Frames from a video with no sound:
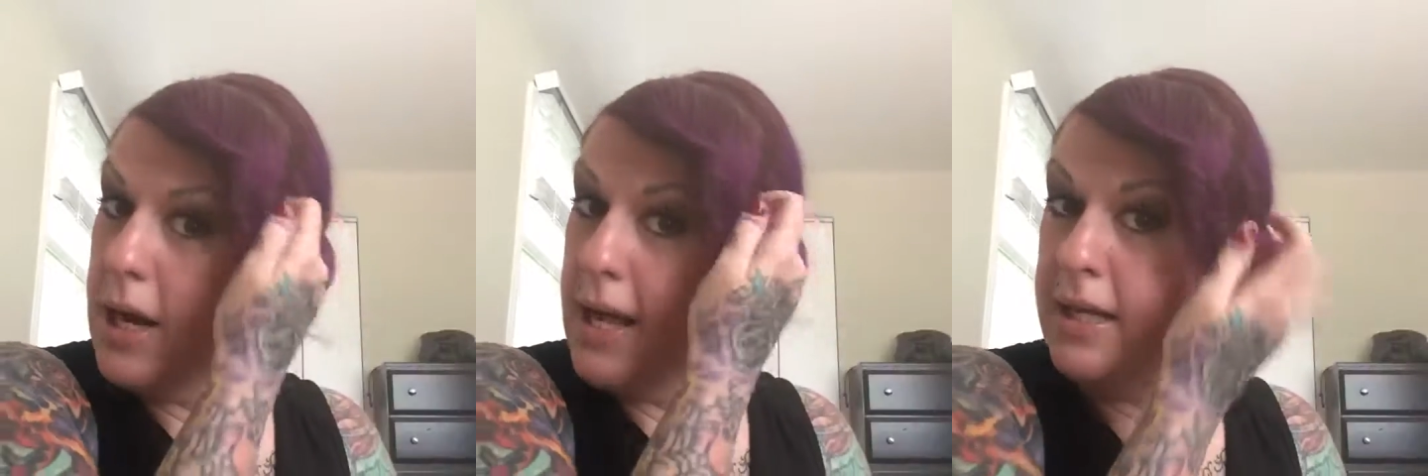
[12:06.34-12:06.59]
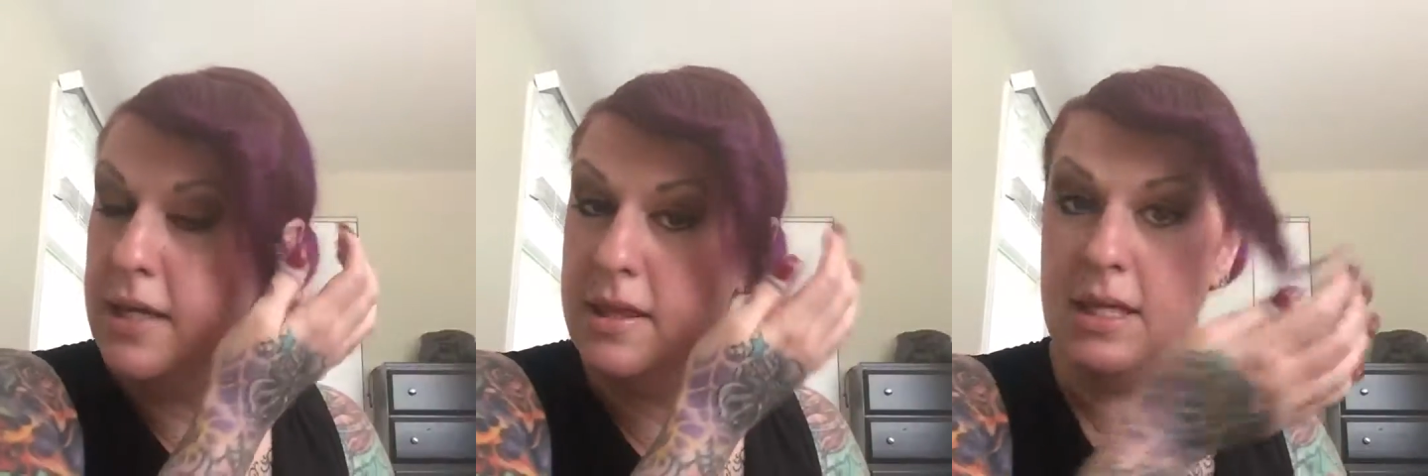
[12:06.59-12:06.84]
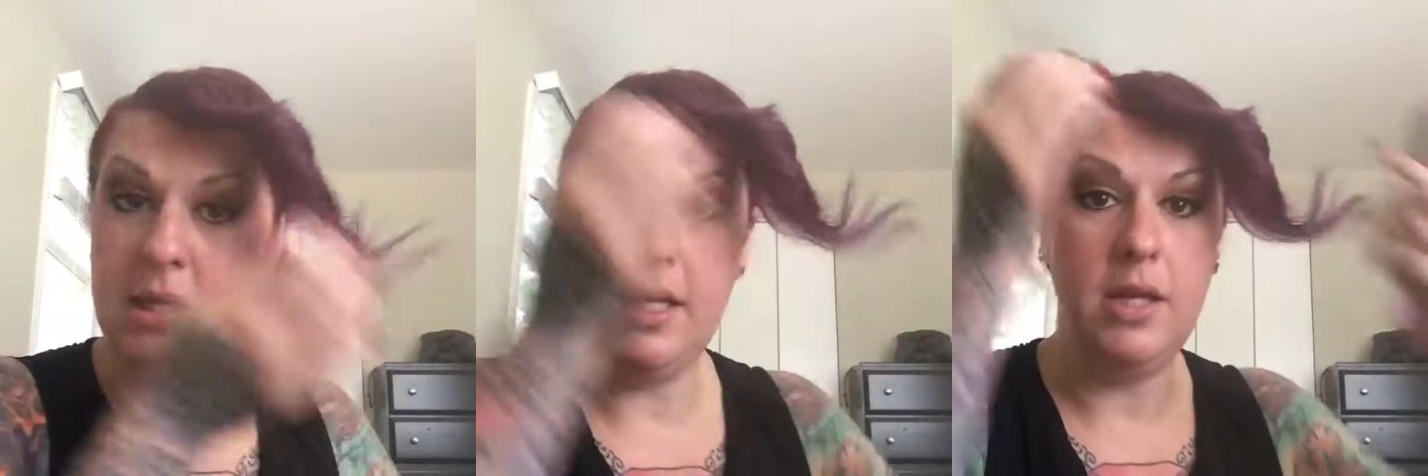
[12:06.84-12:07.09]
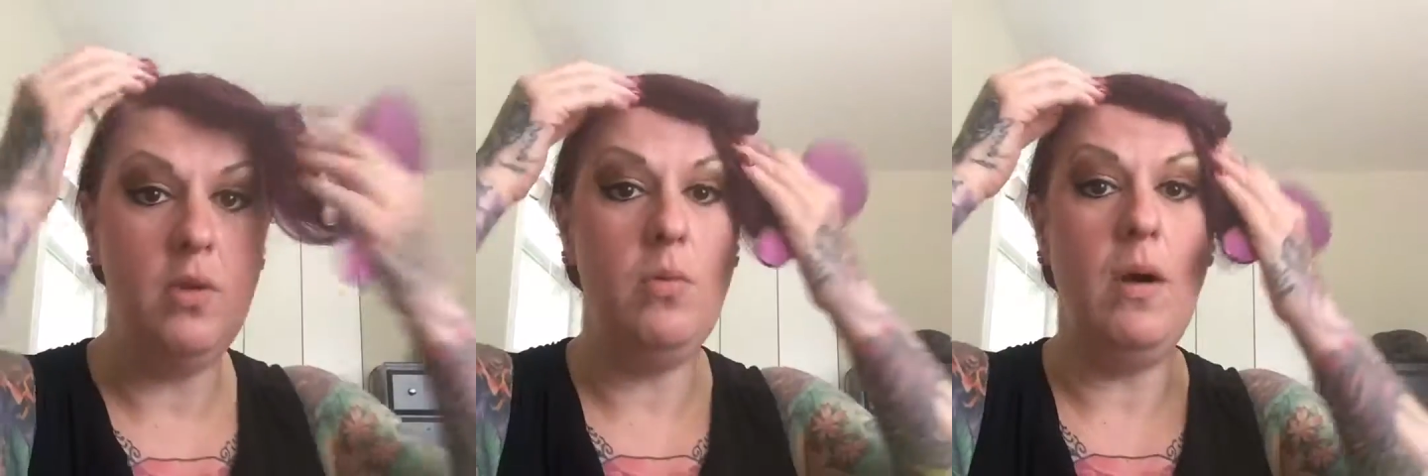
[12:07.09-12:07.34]
anything that
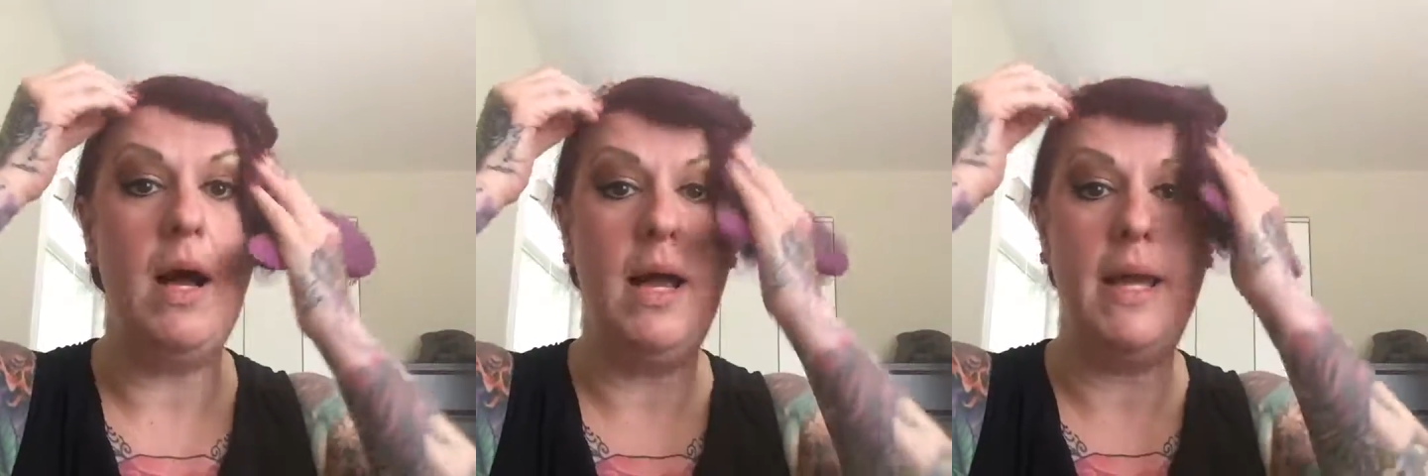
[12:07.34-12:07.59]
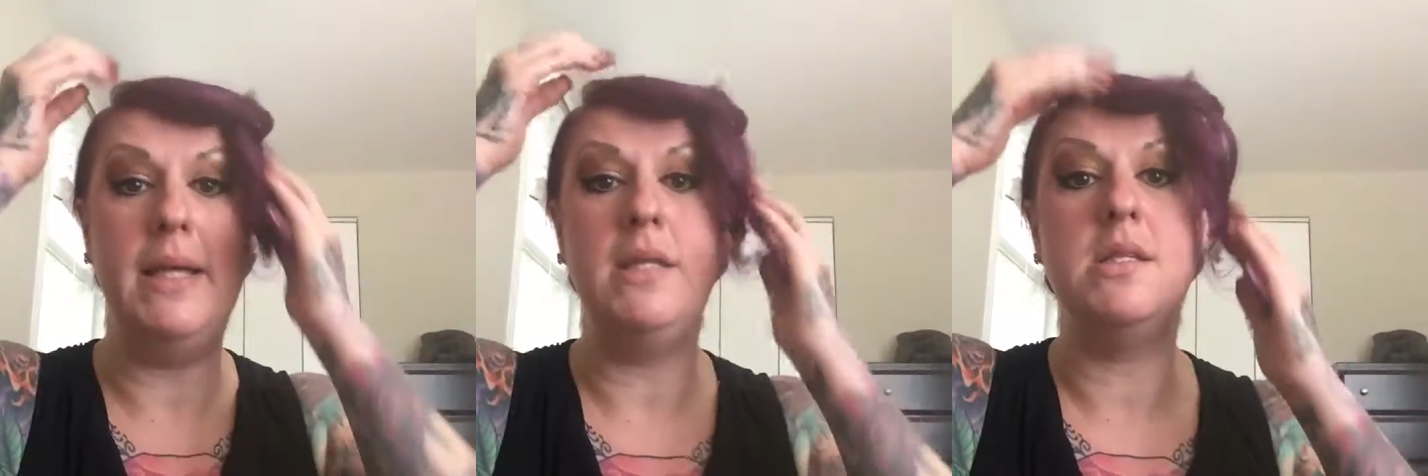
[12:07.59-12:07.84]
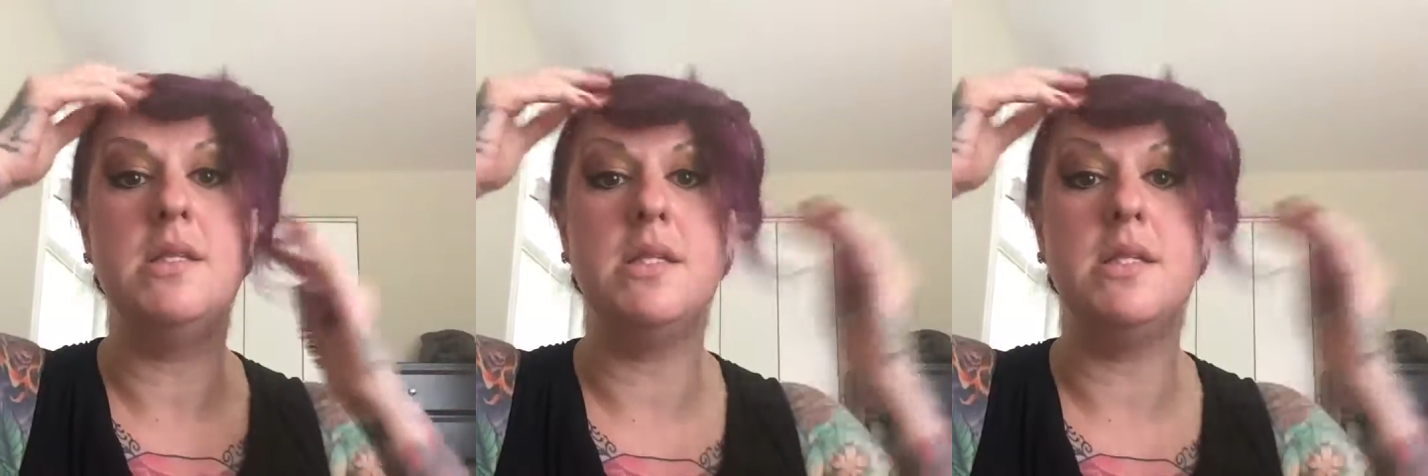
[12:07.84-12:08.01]
you want